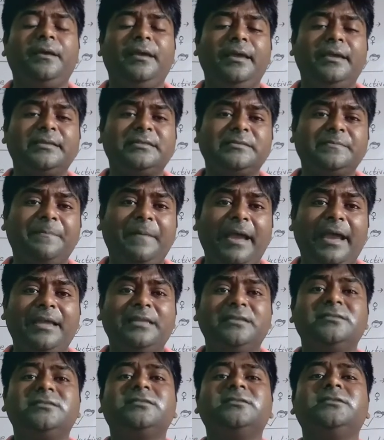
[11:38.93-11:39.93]

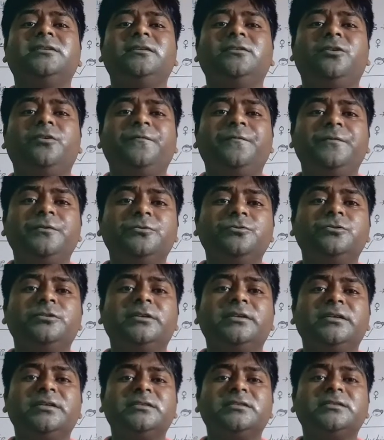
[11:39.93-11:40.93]
expansion of
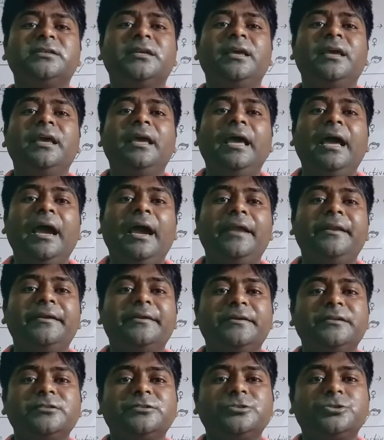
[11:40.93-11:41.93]
uterus, and
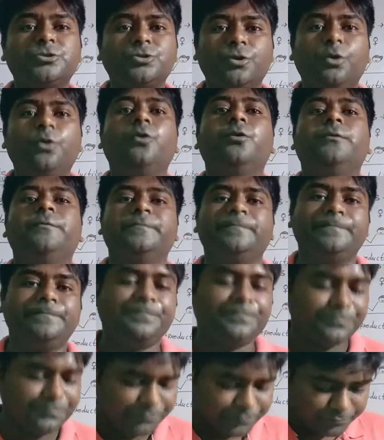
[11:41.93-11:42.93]
it is shown
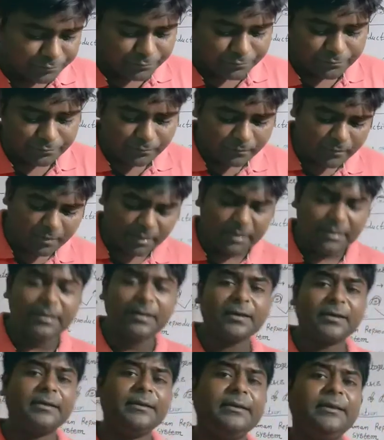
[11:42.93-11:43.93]

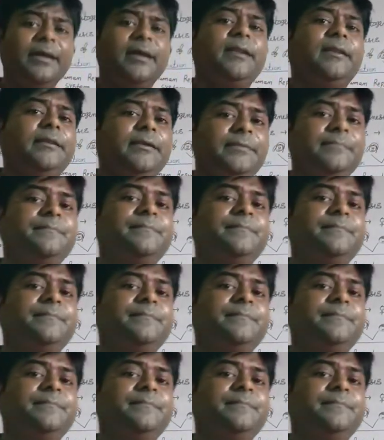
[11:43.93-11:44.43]
clearly.